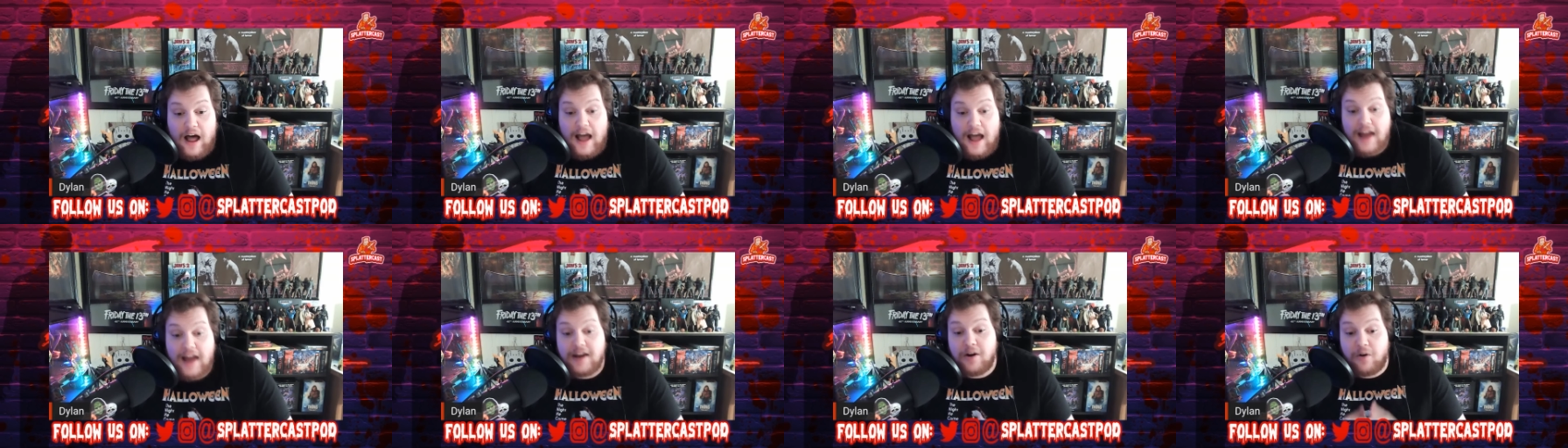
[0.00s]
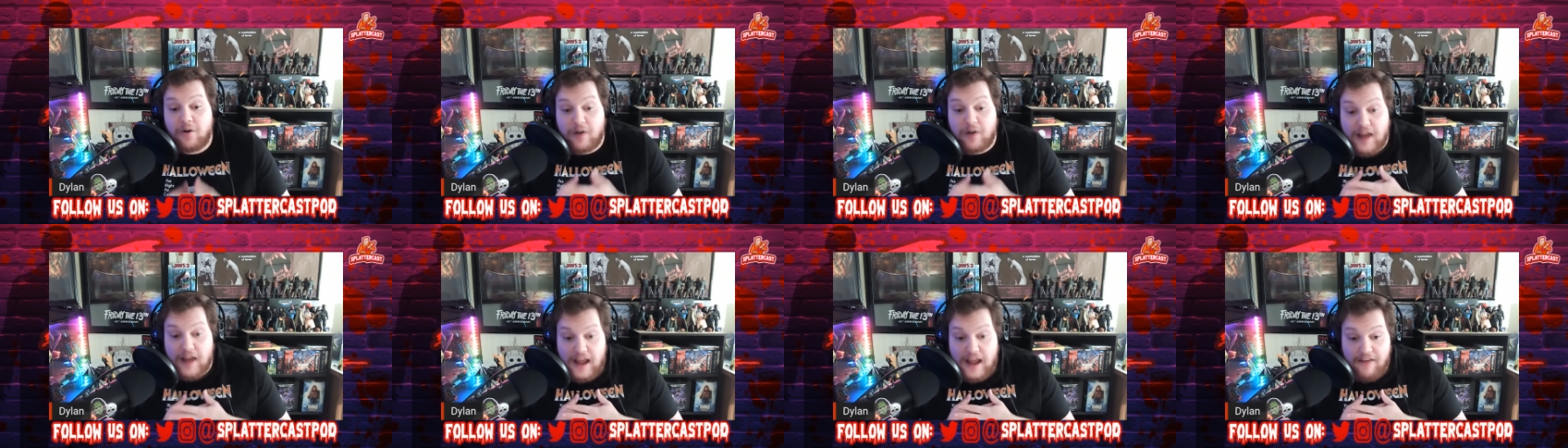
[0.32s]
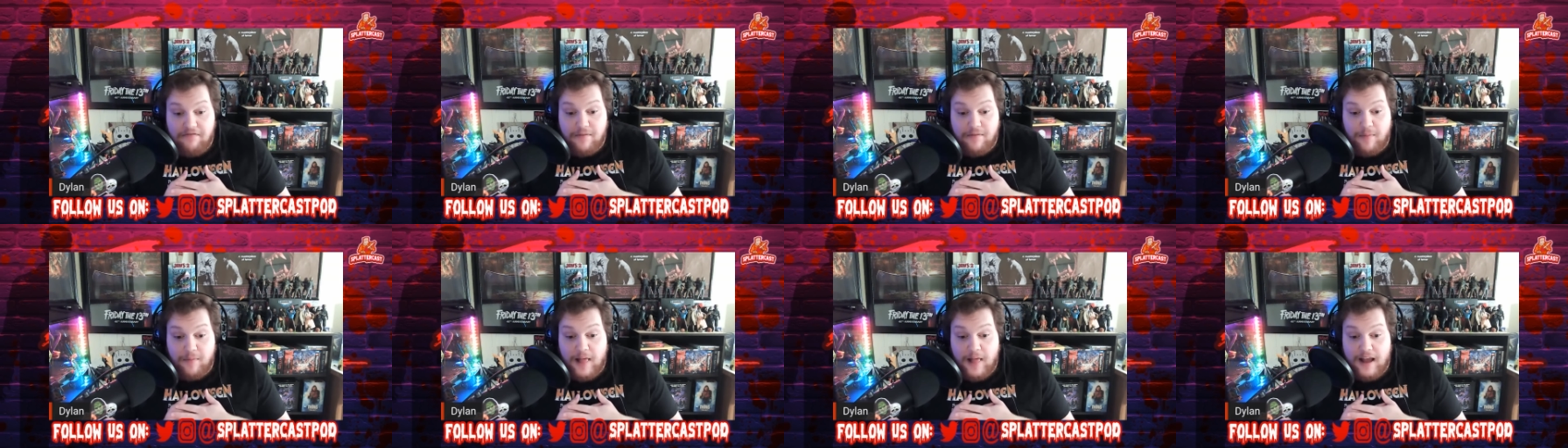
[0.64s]
I don't
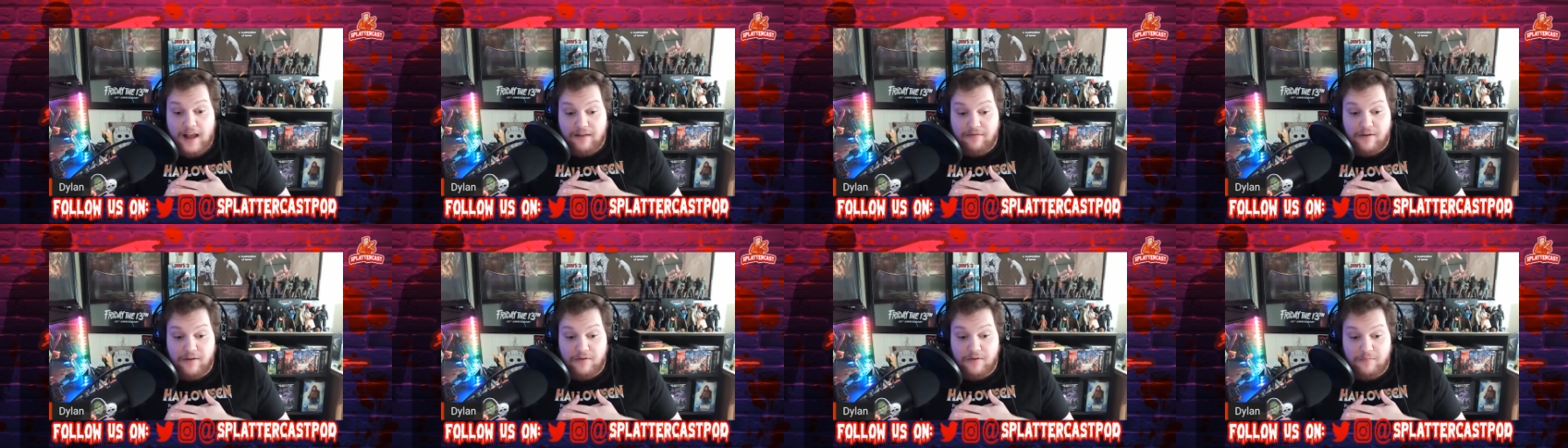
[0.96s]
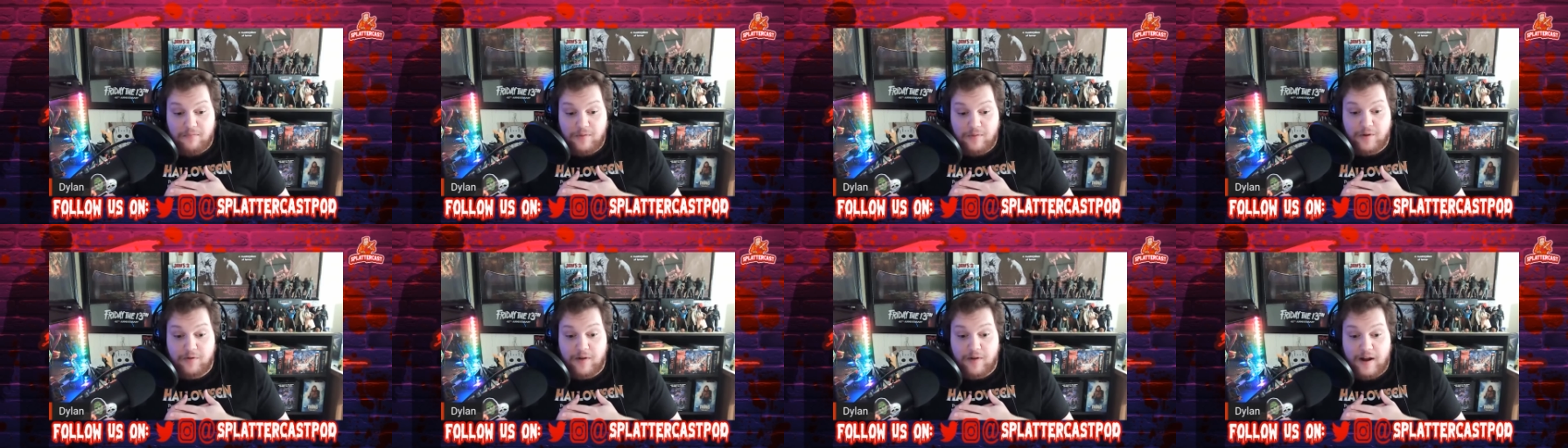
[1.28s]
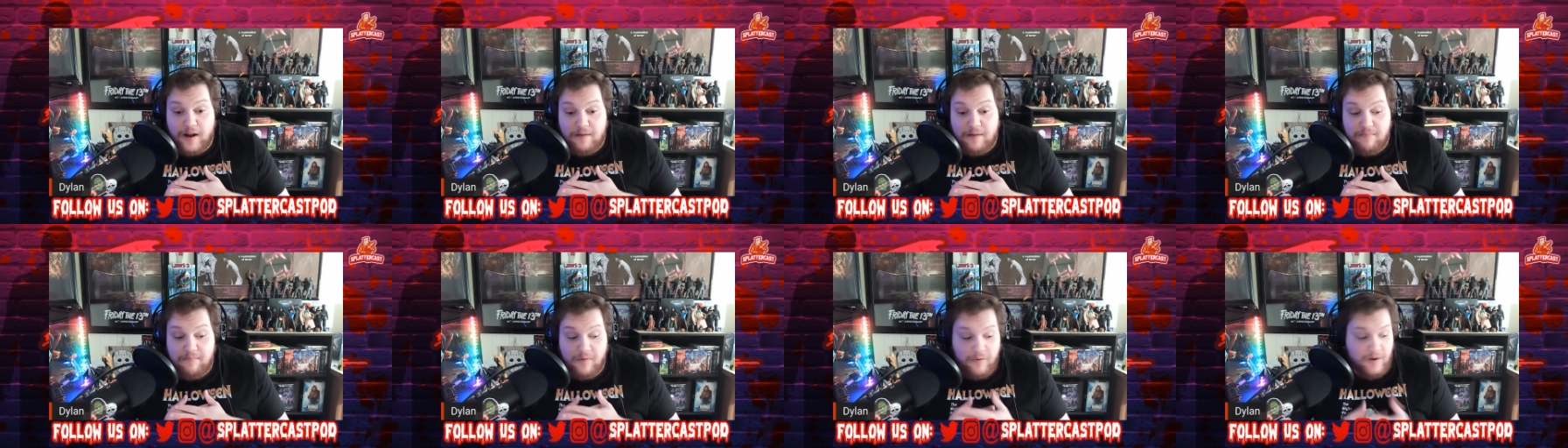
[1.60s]
have the Black Phone
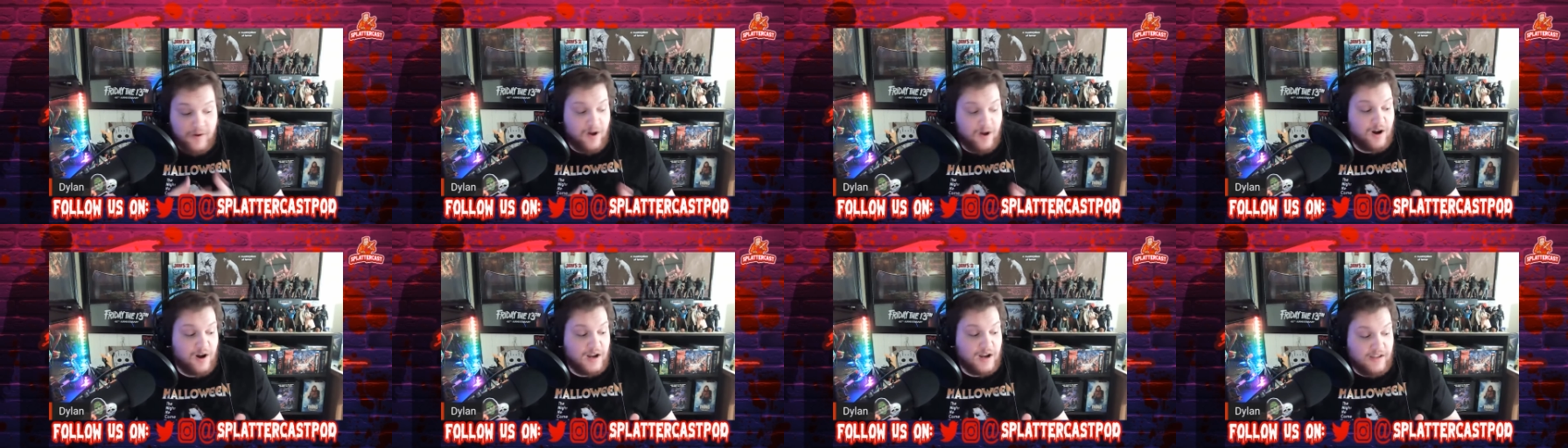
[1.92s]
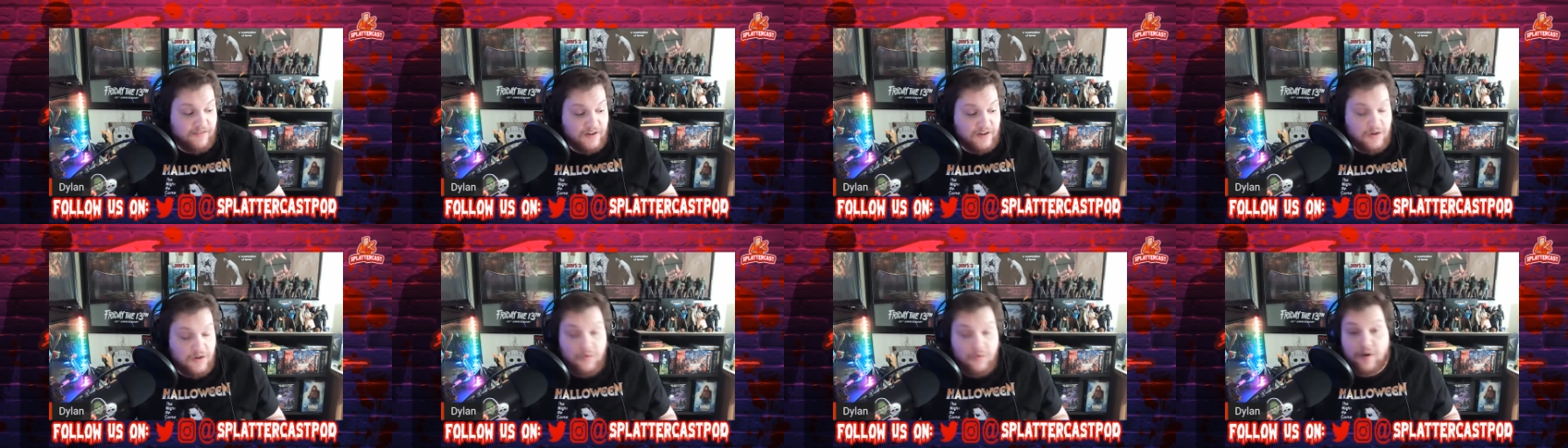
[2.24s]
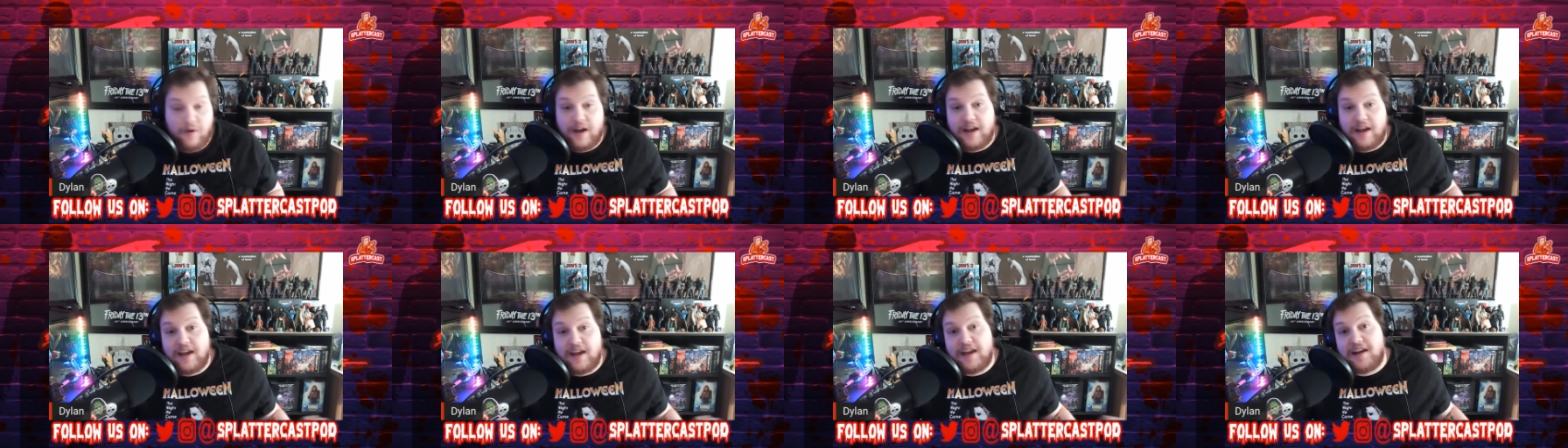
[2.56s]
Blu-ray, but we are giving
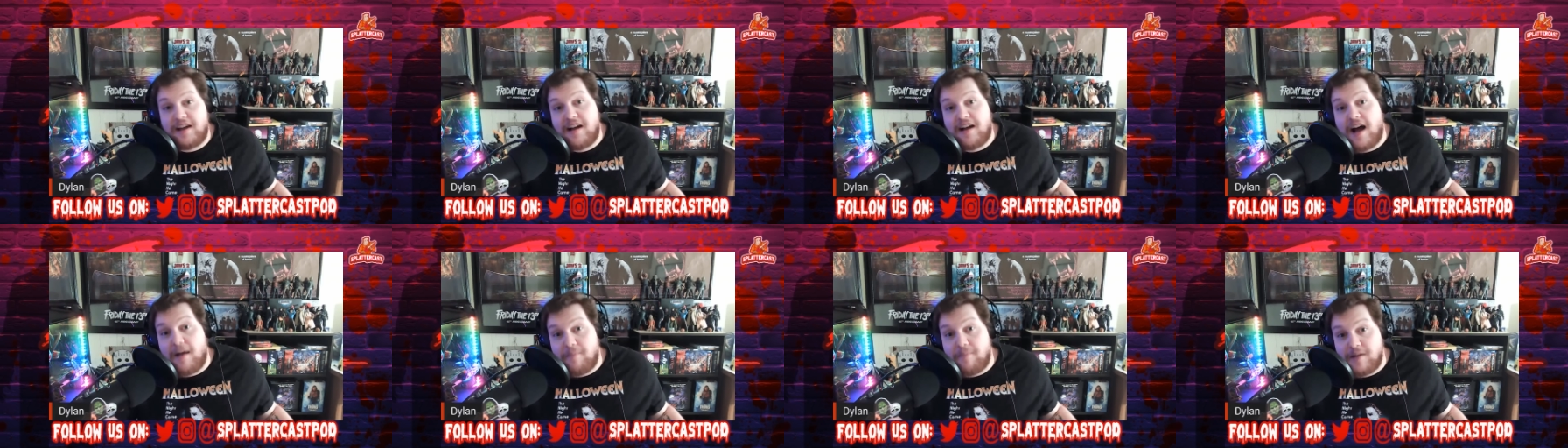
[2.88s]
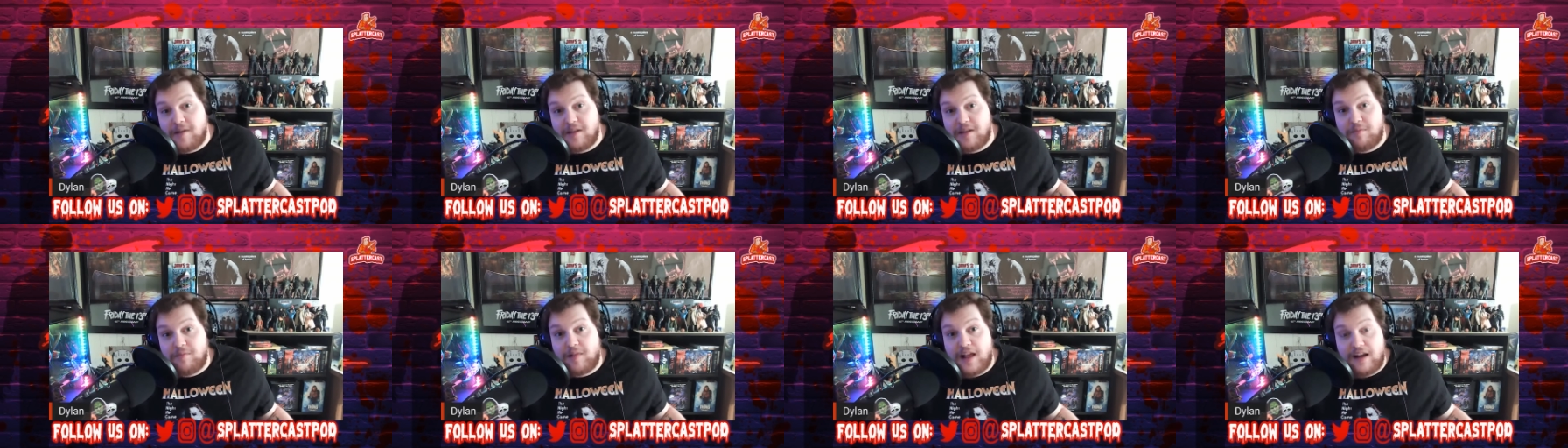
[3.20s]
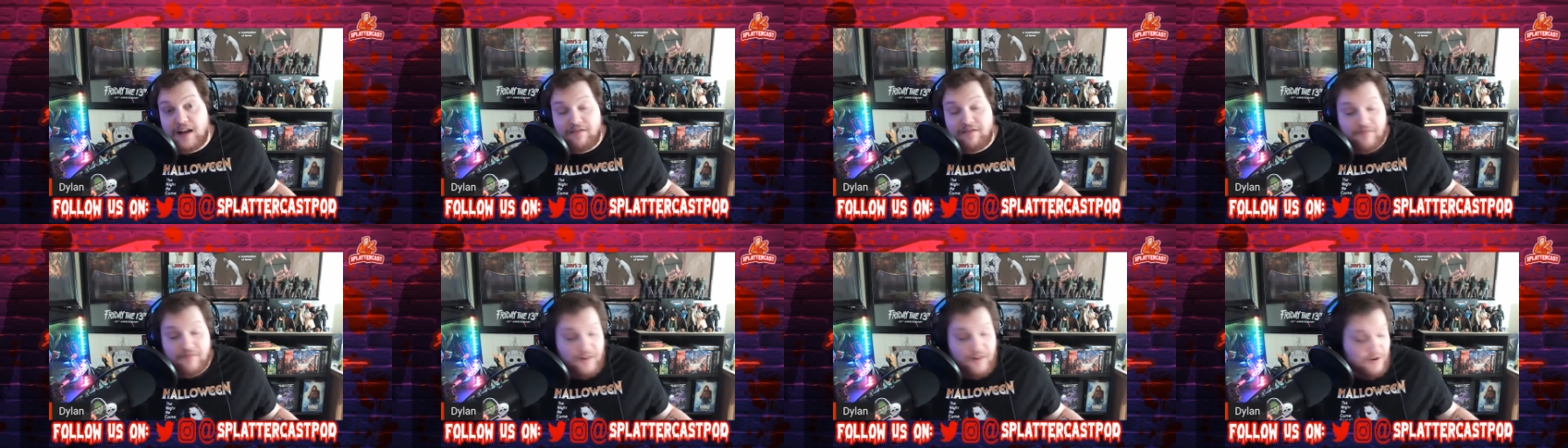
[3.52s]
away a copy of the
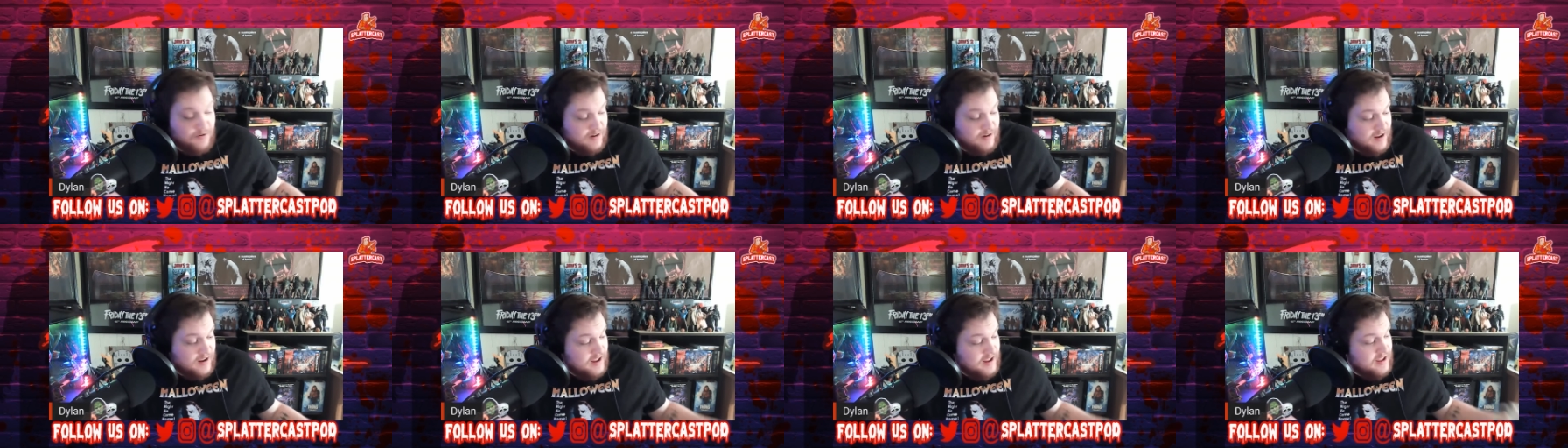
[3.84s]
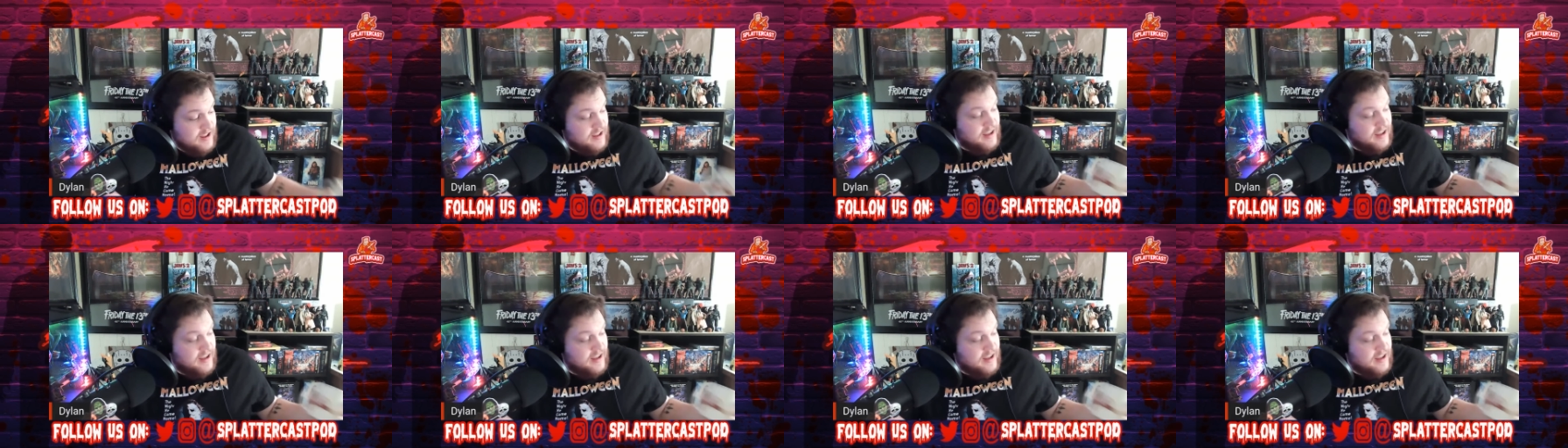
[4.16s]
Black Phone